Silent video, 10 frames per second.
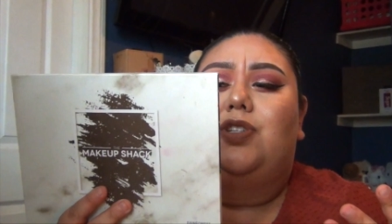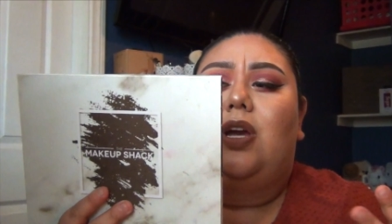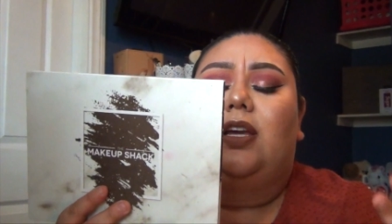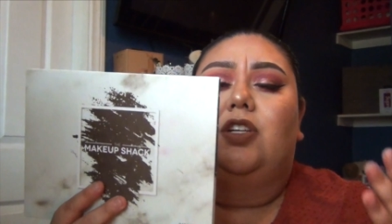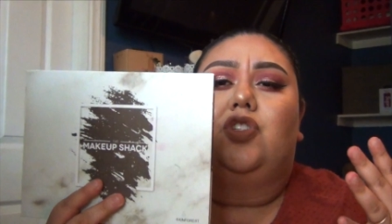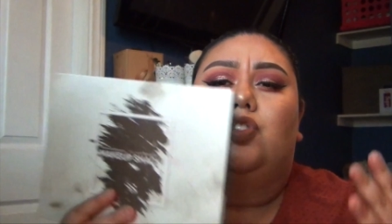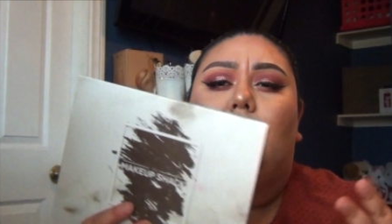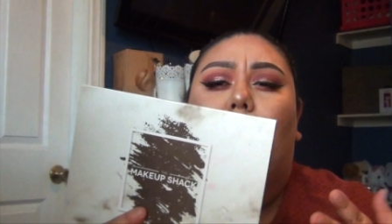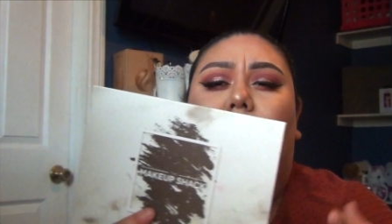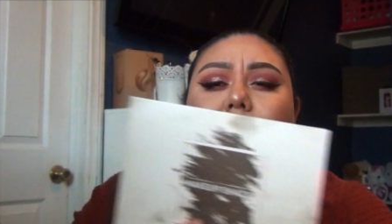Shack is
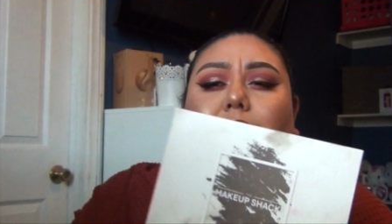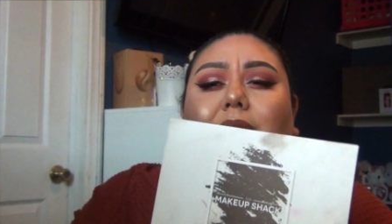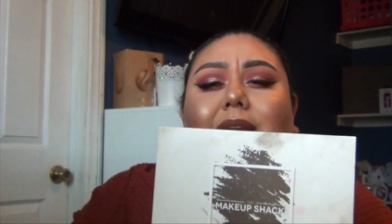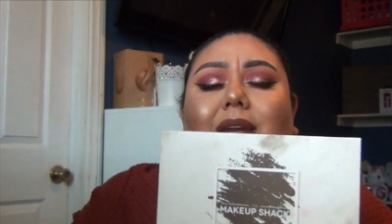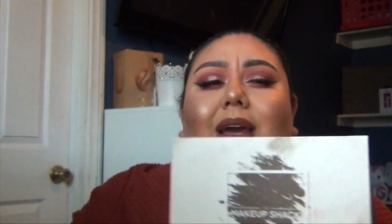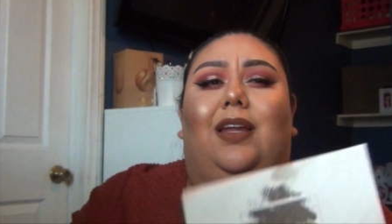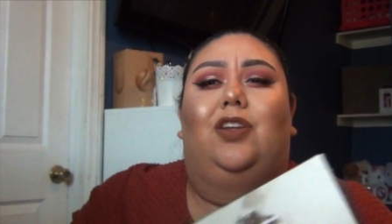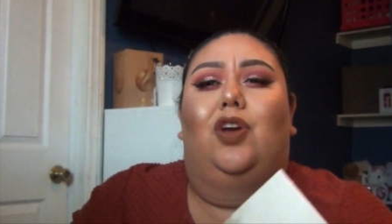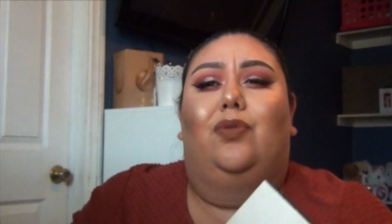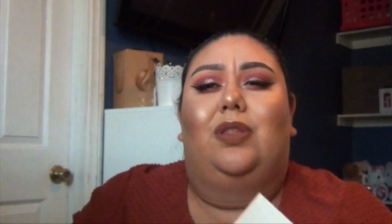so underrated. I
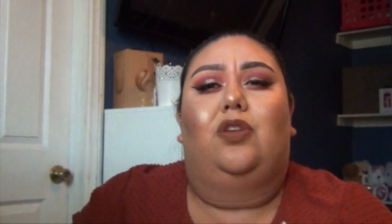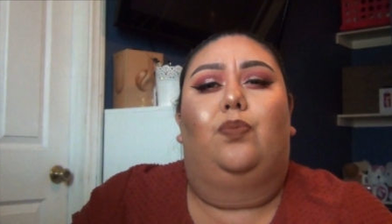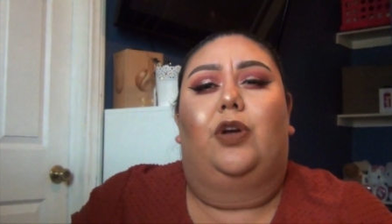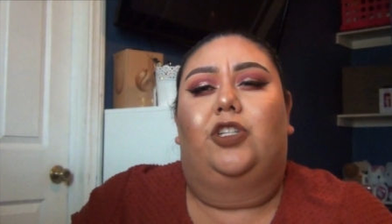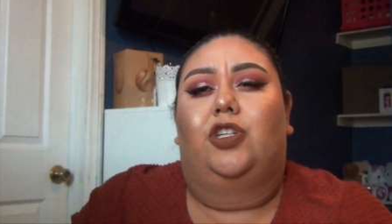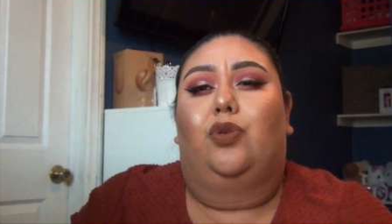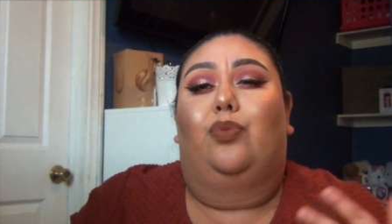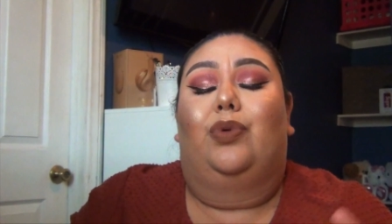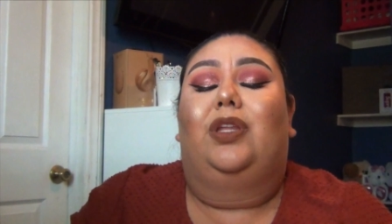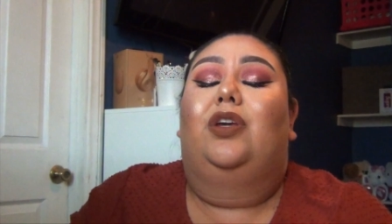know that the brushes are
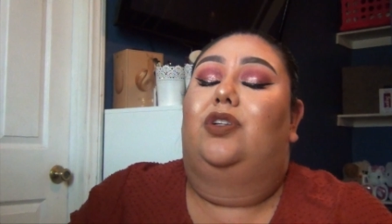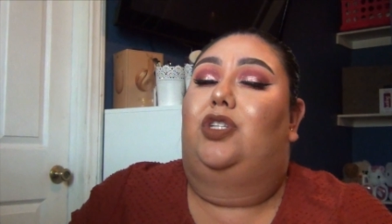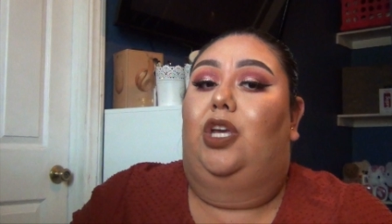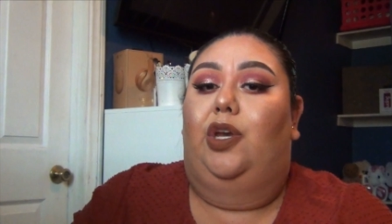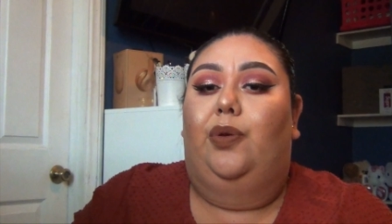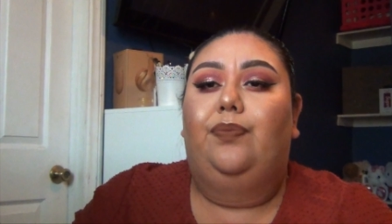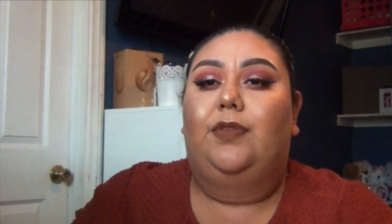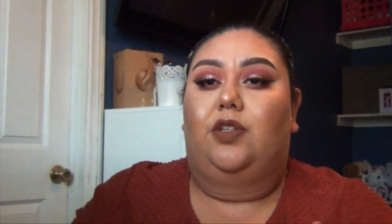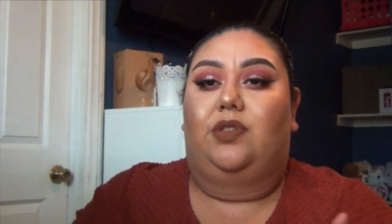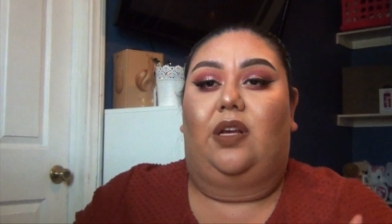really good too,
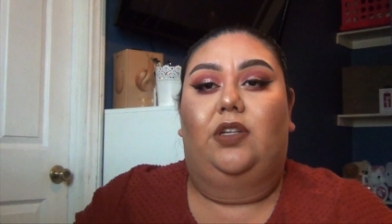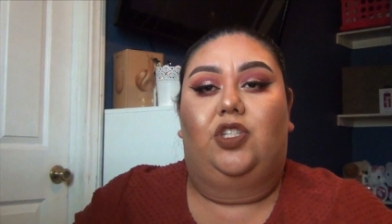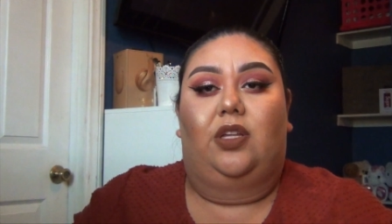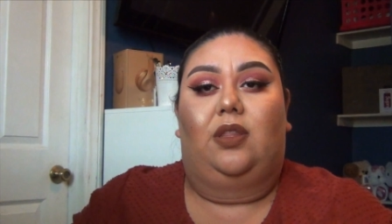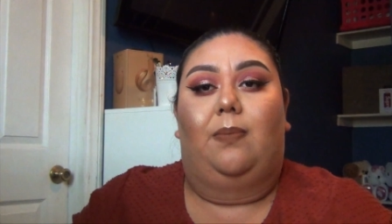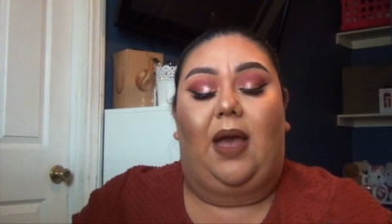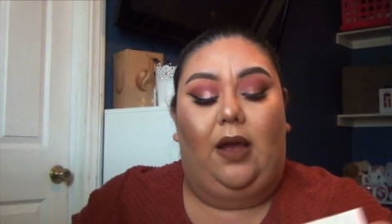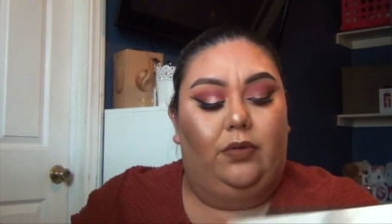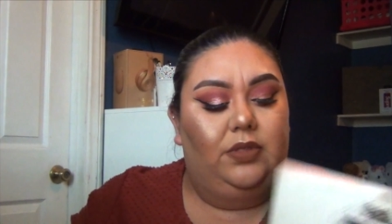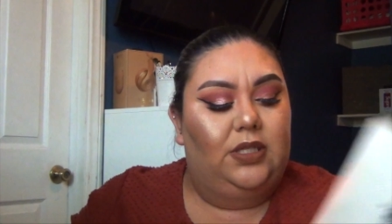so definitely check them
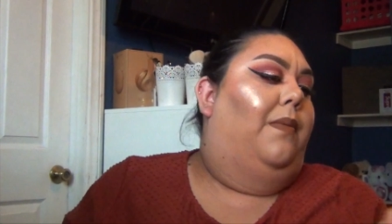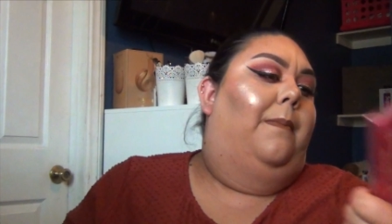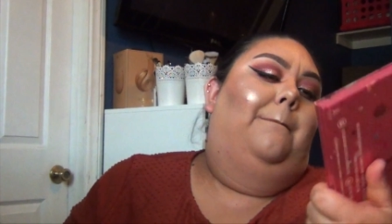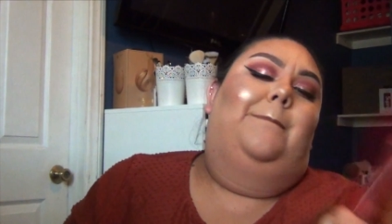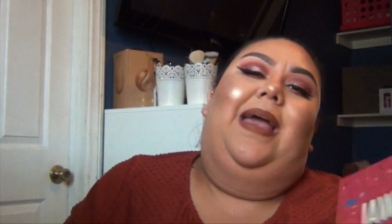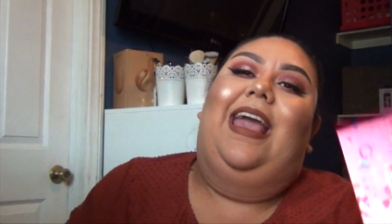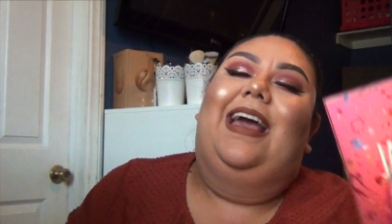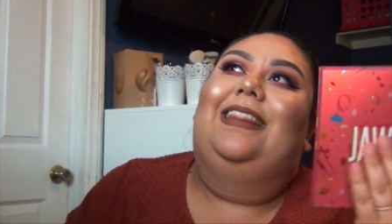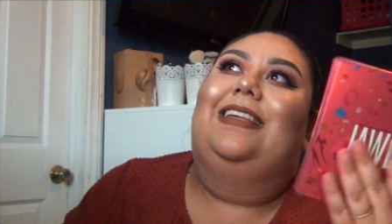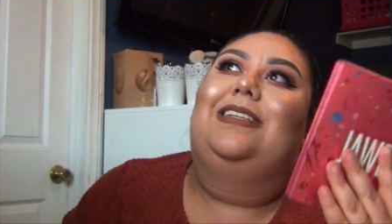out. Oh
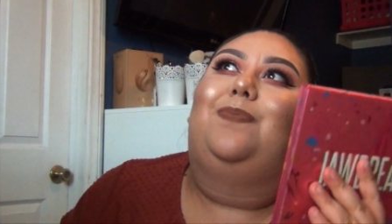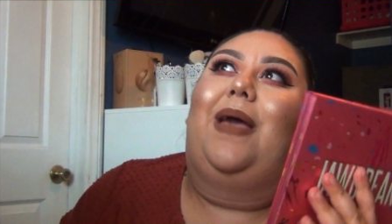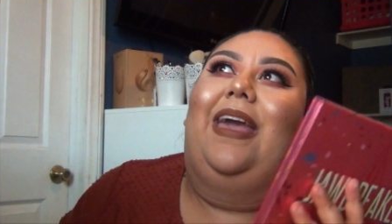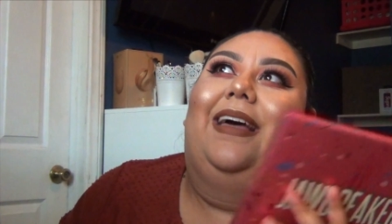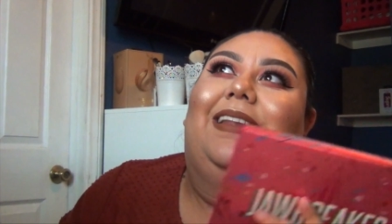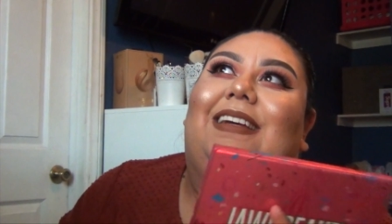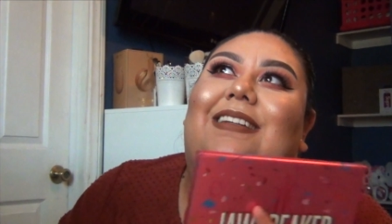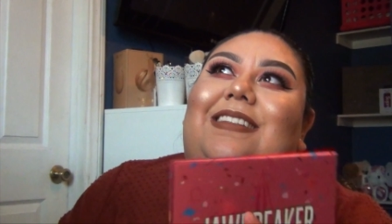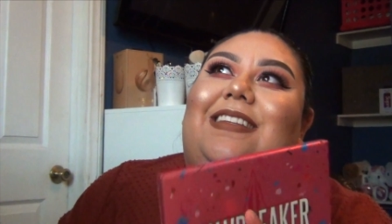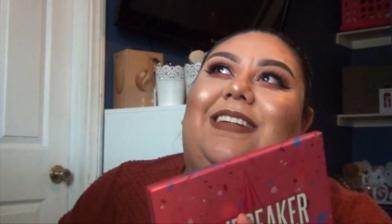man, this
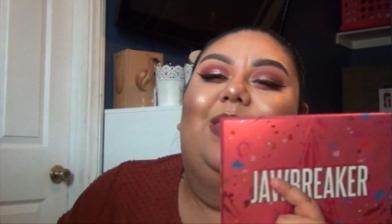palette.